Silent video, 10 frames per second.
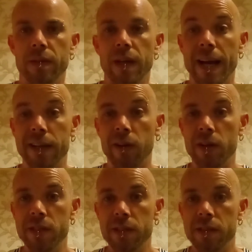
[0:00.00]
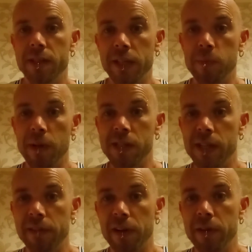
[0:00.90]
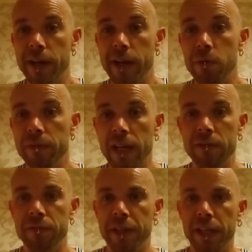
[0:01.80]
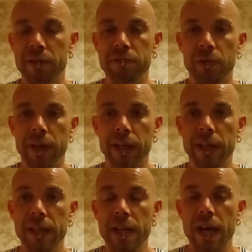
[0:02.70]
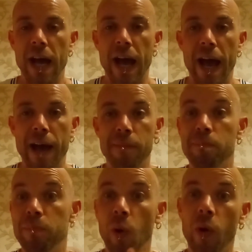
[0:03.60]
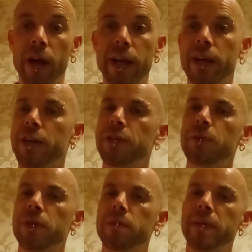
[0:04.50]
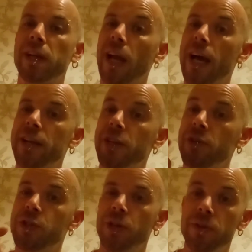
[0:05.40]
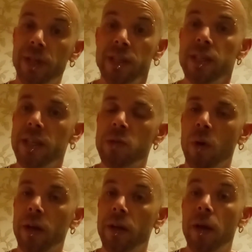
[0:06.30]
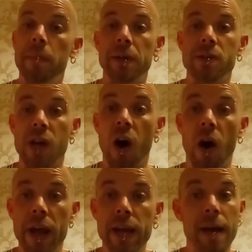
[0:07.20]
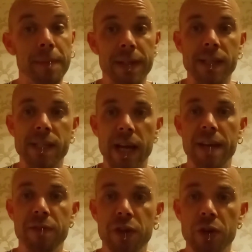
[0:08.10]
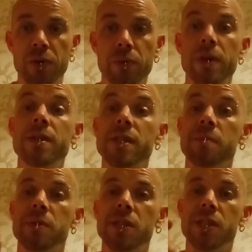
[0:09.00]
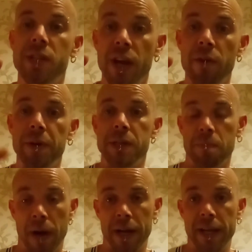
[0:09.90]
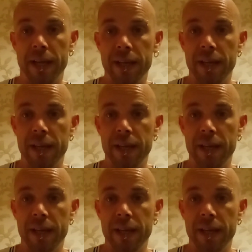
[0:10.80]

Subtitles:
Hey guys, 6 Plus Stevo here with another video for you. And boy, are you going to be glad you tuned into this one, because I am going to save you some serious money.